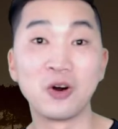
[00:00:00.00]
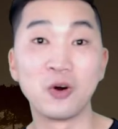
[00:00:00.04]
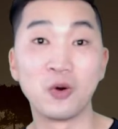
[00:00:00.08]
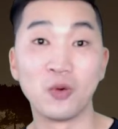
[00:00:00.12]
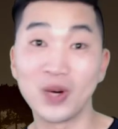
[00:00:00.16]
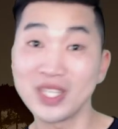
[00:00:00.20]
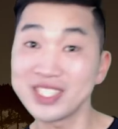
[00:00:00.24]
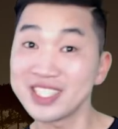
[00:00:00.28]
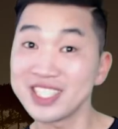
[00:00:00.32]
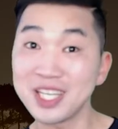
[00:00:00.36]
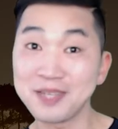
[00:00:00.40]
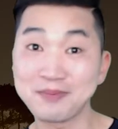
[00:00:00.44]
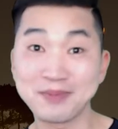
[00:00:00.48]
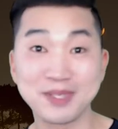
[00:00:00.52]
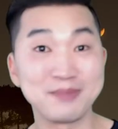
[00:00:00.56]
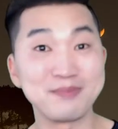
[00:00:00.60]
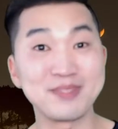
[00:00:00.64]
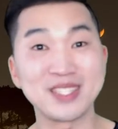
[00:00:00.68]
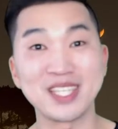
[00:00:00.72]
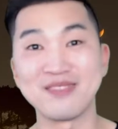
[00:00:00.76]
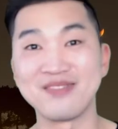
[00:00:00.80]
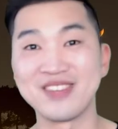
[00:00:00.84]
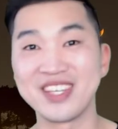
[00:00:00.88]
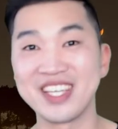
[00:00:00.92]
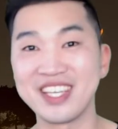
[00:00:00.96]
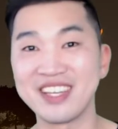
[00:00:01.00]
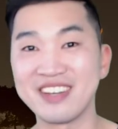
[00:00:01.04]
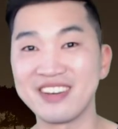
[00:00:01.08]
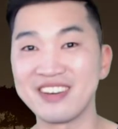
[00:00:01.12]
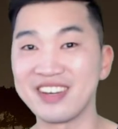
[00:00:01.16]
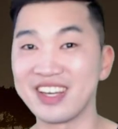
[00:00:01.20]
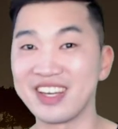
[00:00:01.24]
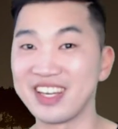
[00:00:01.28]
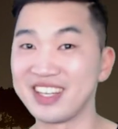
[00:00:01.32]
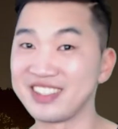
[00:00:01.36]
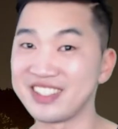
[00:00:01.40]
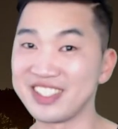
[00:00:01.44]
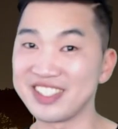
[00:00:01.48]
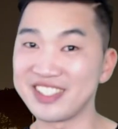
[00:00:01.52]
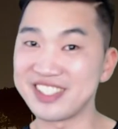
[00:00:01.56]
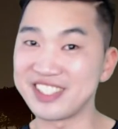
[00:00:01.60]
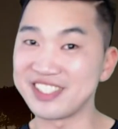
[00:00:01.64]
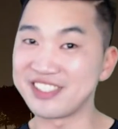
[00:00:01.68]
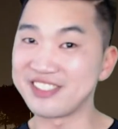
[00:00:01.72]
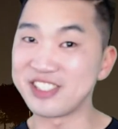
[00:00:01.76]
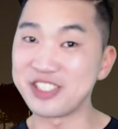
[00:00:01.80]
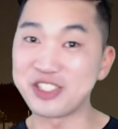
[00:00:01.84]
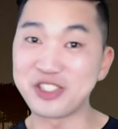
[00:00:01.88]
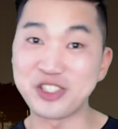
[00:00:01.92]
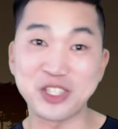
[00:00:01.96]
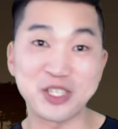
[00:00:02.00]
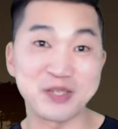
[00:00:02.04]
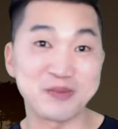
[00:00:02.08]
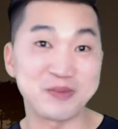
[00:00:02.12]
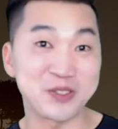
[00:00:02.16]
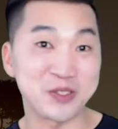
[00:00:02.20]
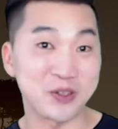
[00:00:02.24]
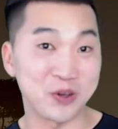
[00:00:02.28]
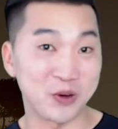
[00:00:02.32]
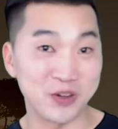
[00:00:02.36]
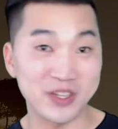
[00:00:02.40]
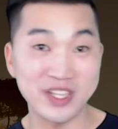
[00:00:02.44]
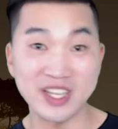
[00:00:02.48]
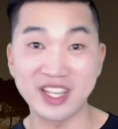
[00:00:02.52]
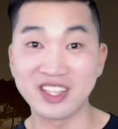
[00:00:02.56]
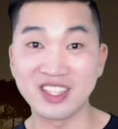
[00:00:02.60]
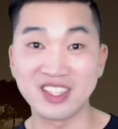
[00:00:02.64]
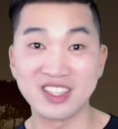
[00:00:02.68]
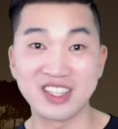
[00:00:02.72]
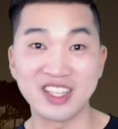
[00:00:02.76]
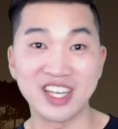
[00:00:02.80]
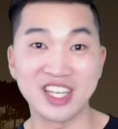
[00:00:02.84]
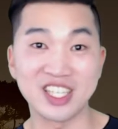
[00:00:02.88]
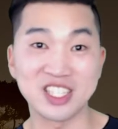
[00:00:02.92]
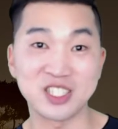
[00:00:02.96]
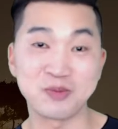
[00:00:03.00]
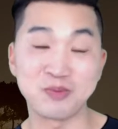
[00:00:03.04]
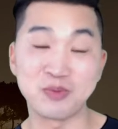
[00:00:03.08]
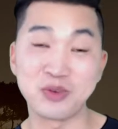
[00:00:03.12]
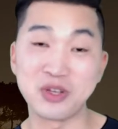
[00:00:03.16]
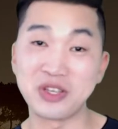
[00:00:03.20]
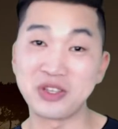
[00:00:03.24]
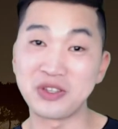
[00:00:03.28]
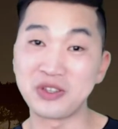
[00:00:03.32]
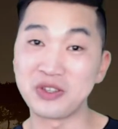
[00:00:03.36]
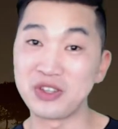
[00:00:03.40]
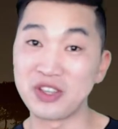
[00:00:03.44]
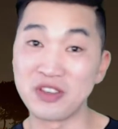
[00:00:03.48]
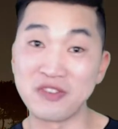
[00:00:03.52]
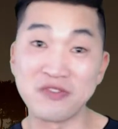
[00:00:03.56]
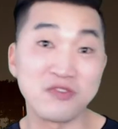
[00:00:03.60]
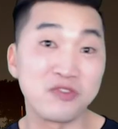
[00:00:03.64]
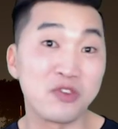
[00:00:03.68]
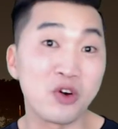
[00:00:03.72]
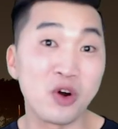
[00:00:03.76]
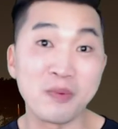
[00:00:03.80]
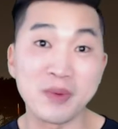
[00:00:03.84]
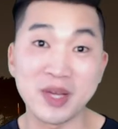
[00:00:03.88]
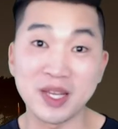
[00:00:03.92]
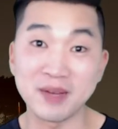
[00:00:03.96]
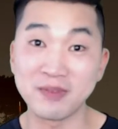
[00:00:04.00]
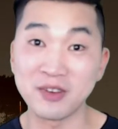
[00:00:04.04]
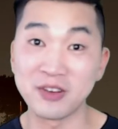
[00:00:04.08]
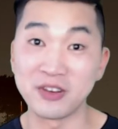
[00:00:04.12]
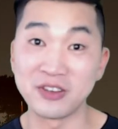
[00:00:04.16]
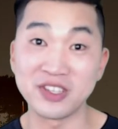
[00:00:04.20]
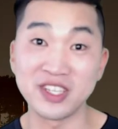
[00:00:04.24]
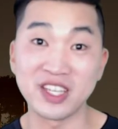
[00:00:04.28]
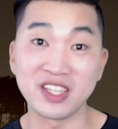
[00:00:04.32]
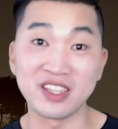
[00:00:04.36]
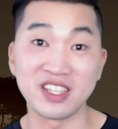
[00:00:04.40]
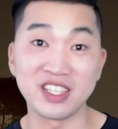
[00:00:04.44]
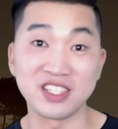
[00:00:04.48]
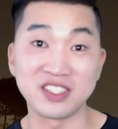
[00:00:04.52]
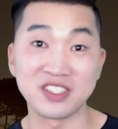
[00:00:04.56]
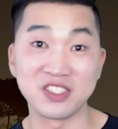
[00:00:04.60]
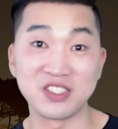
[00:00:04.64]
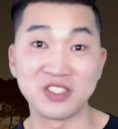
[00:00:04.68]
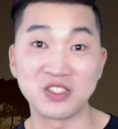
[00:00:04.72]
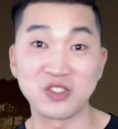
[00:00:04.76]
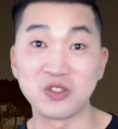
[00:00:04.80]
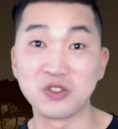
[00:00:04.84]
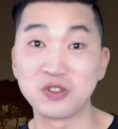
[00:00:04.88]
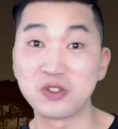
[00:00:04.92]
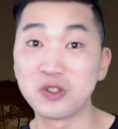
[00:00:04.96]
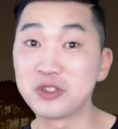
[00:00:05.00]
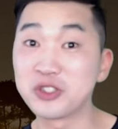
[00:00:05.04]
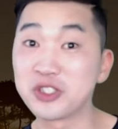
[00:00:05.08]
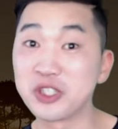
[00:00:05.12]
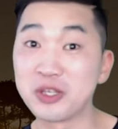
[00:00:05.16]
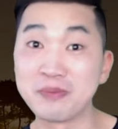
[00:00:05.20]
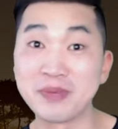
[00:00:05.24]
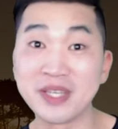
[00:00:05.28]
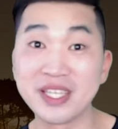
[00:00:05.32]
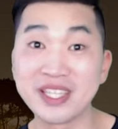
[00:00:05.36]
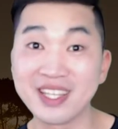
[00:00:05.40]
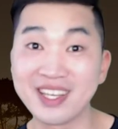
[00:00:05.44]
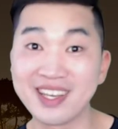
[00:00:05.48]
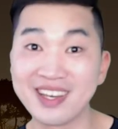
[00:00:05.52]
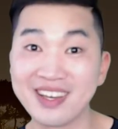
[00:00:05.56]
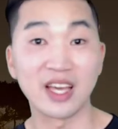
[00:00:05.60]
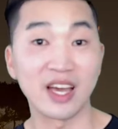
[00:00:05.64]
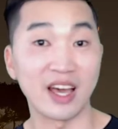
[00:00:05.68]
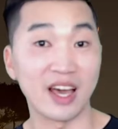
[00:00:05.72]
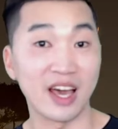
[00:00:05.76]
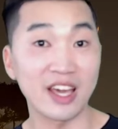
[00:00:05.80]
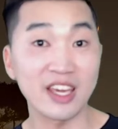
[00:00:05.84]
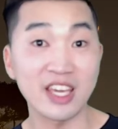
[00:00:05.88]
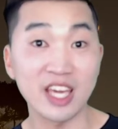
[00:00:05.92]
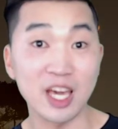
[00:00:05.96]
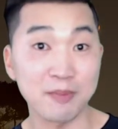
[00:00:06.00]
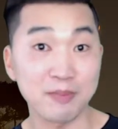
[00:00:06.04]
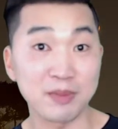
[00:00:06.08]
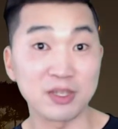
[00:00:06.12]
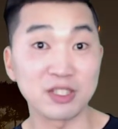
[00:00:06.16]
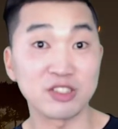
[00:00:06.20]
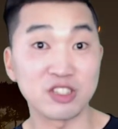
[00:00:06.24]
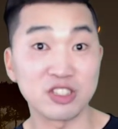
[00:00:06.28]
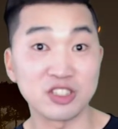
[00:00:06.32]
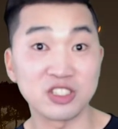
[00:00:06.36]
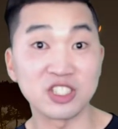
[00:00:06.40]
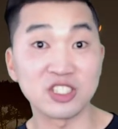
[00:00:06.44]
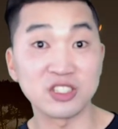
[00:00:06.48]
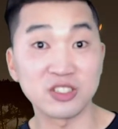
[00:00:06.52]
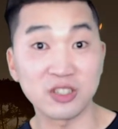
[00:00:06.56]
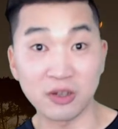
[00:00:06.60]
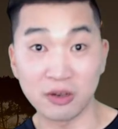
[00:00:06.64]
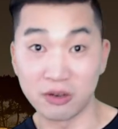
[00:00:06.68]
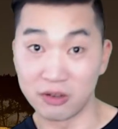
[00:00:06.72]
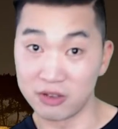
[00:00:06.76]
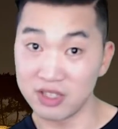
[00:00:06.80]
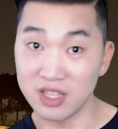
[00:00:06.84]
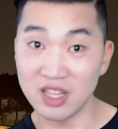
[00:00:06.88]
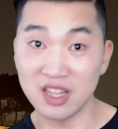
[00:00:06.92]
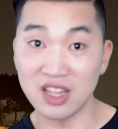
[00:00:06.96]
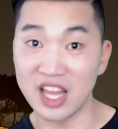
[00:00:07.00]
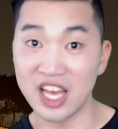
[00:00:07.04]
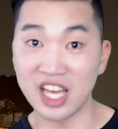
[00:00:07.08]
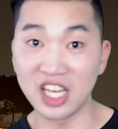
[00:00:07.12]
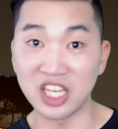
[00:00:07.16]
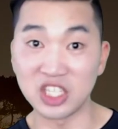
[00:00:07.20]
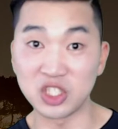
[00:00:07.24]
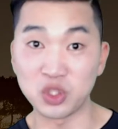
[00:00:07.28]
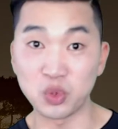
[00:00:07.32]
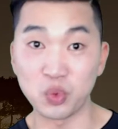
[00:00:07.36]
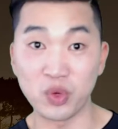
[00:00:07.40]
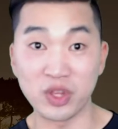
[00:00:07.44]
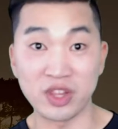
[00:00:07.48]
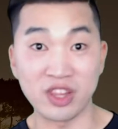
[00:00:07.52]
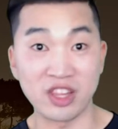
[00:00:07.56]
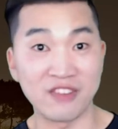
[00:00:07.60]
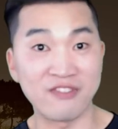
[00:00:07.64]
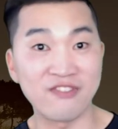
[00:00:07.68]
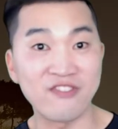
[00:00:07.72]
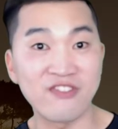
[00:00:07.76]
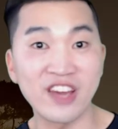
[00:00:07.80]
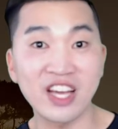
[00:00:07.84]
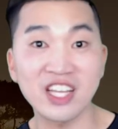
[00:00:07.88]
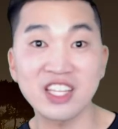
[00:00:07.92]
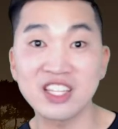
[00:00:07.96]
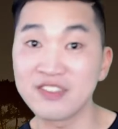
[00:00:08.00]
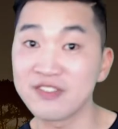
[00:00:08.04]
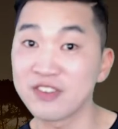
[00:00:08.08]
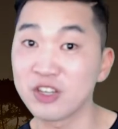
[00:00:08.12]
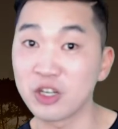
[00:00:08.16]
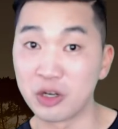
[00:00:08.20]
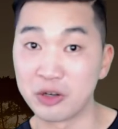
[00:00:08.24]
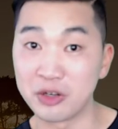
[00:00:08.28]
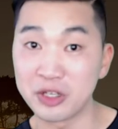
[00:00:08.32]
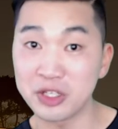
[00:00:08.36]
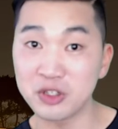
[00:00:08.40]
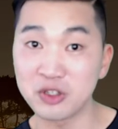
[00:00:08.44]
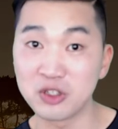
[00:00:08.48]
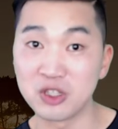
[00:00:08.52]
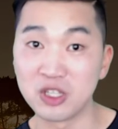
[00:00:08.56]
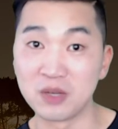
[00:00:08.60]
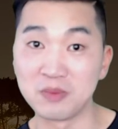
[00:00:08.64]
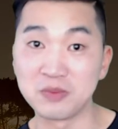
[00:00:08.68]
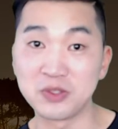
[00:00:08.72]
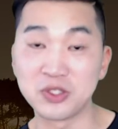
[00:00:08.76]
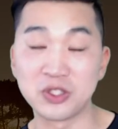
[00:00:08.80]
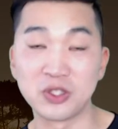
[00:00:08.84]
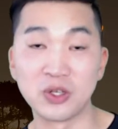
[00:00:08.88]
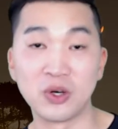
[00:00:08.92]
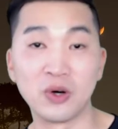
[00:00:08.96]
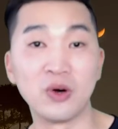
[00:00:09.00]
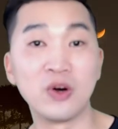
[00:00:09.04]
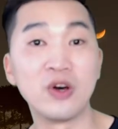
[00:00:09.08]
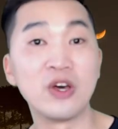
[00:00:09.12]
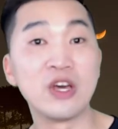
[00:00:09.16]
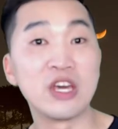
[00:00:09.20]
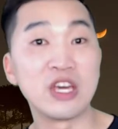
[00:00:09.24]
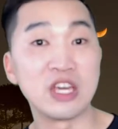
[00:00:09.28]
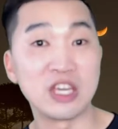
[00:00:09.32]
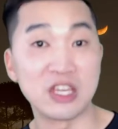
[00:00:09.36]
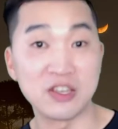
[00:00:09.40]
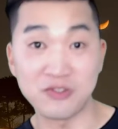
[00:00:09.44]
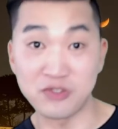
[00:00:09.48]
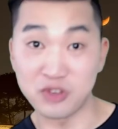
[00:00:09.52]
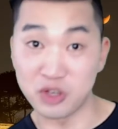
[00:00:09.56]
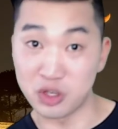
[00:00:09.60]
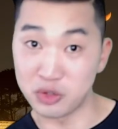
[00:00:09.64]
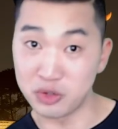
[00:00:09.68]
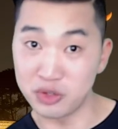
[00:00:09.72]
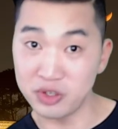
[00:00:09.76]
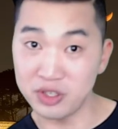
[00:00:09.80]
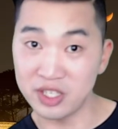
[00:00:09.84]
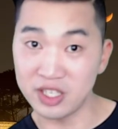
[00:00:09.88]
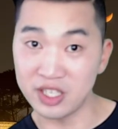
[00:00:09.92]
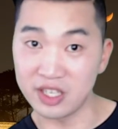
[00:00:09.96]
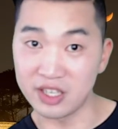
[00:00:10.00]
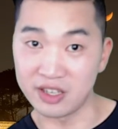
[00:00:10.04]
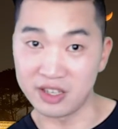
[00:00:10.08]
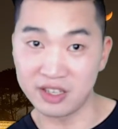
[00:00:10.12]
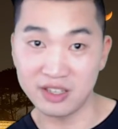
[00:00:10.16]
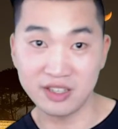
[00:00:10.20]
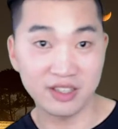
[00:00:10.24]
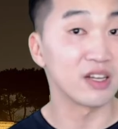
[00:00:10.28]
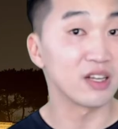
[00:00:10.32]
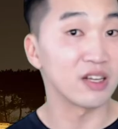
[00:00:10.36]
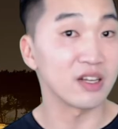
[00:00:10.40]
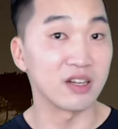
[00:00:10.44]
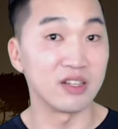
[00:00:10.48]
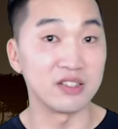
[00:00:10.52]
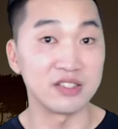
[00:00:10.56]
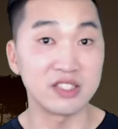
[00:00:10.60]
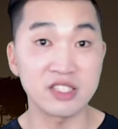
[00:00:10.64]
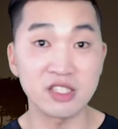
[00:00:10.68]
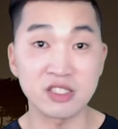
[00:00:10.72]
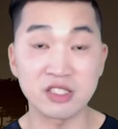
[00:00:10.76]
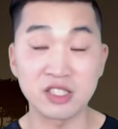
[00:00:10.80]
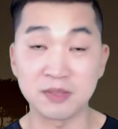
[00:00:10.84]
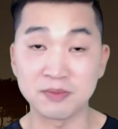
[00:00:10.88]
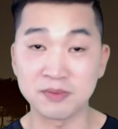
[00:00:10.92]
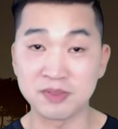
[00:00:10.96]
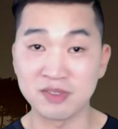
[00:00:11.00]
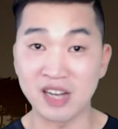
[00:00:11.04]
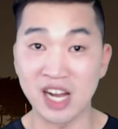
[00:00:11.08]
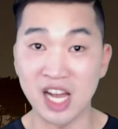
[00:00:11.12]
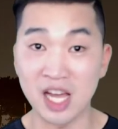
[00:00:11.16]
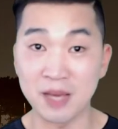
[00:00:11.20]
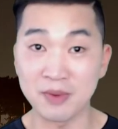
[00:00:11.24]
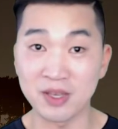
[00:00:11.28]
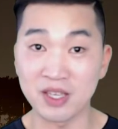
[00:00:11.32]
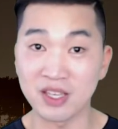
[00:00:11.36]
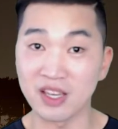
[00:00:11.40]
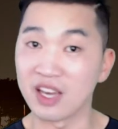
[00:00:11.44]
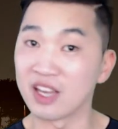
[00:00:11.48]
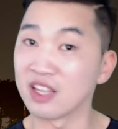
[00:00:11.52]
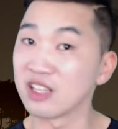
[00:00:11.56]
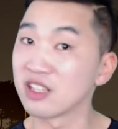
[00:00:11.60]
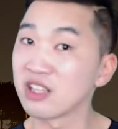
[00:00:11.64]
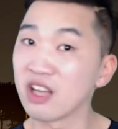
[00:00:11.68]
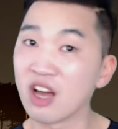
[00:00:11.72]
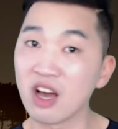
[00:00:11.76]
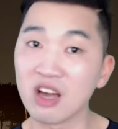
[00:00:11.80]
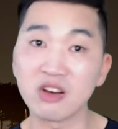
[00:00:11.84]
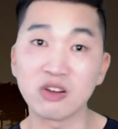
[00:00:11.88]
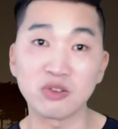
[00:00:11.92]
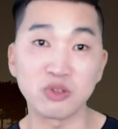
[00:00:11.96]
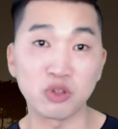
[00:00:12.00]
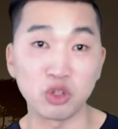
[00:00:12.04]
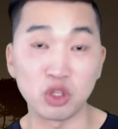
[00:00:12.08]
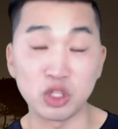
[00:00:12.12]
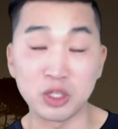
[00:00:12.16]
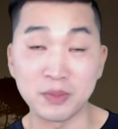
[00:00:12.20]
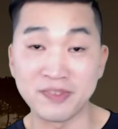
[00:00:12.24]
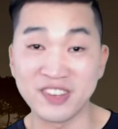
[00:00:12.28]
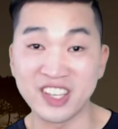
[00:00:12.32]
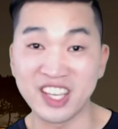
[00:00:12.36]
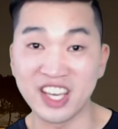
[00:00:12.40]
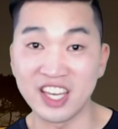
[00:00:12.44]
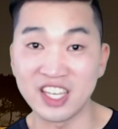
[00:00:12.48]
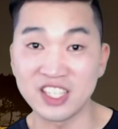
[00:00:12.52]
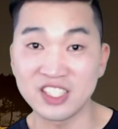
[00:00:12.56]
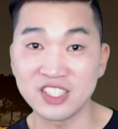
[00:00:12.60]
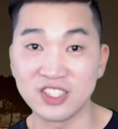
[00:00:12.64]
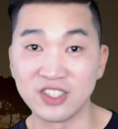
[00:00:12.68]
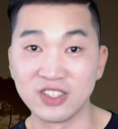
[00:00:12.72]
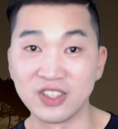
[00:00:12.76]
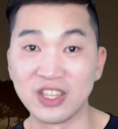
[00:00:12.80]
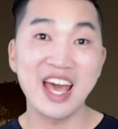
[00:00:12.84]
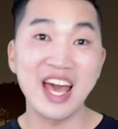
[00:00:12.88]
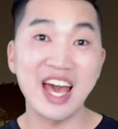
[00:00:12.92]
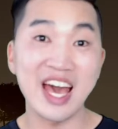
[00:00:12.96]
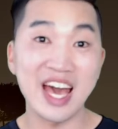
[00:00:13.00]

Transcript: What's up, Kim Sam here, and this is Teacher Kim's Korean class, bringing you informative Korean lessons on social media. I have been teaching the Korean language with effective curriculum, so if you're new here, consider subscribing and turn on the notification.